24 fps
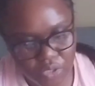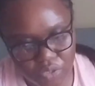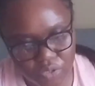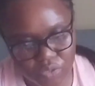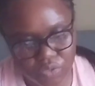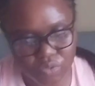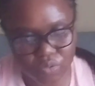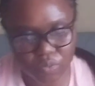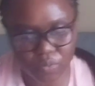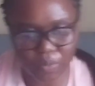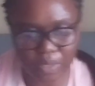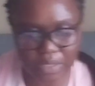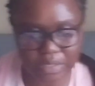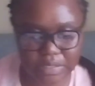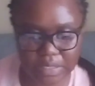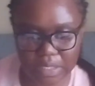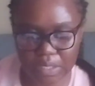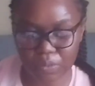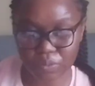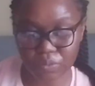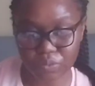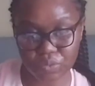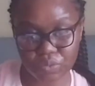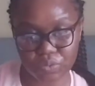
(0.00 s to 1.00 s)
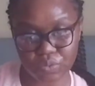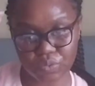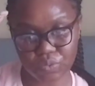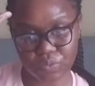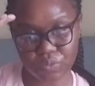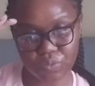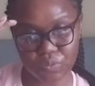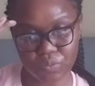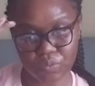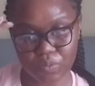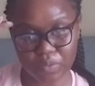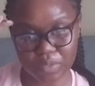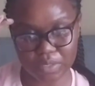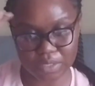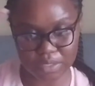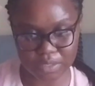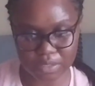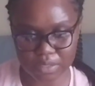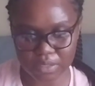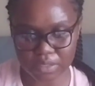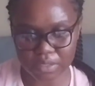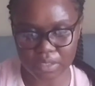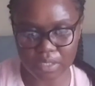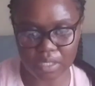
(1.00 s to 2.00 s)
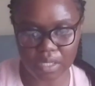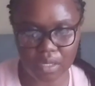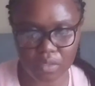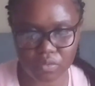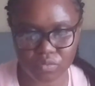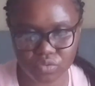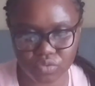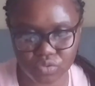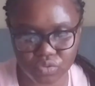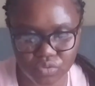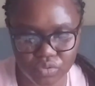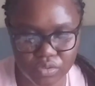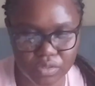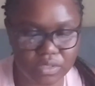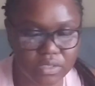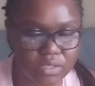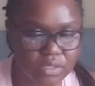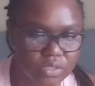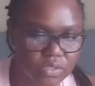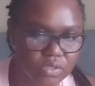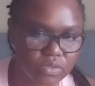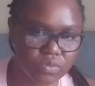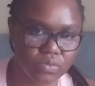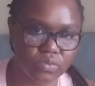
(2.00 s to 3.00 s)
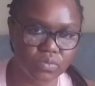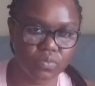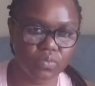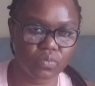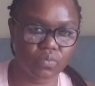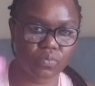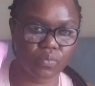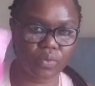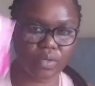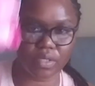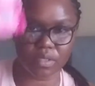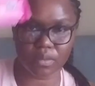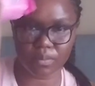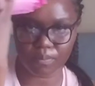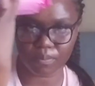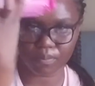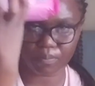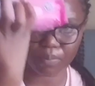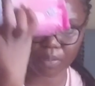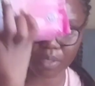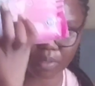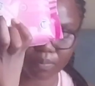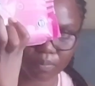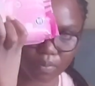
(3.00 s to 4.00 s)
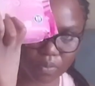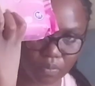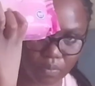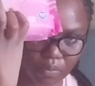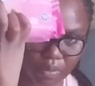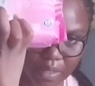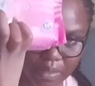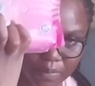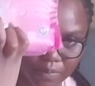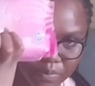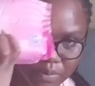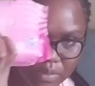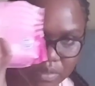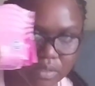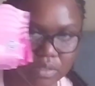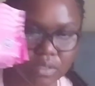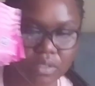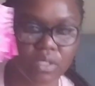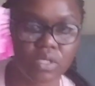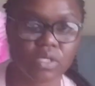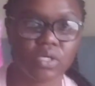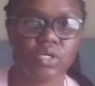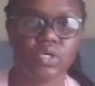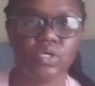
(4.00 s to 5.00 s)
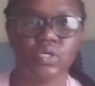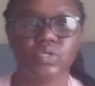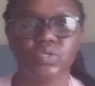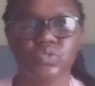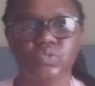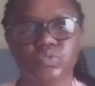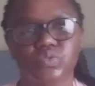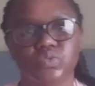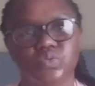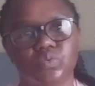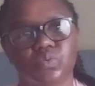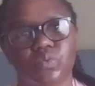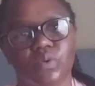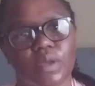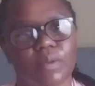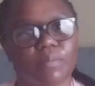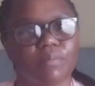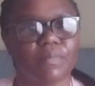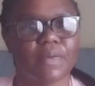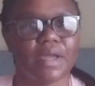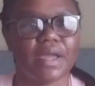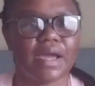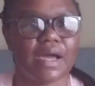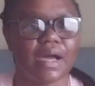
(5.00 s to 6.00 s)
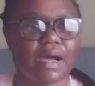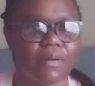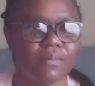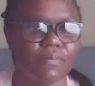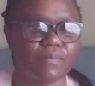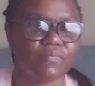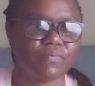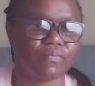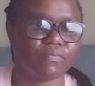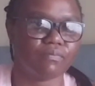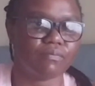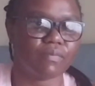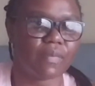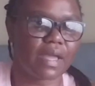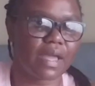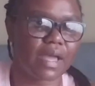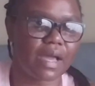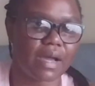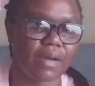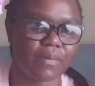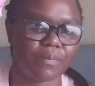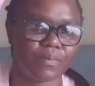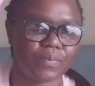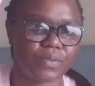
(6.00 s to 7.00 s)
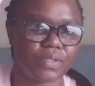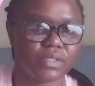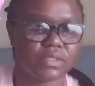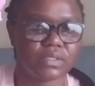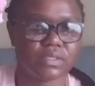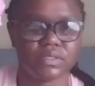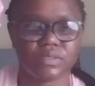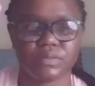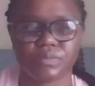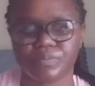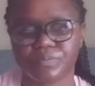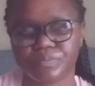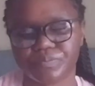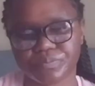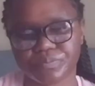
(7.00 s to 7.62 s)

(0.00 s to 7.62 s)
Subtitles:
So what I would do was I would use these wet baby wipes to wipe my armpits,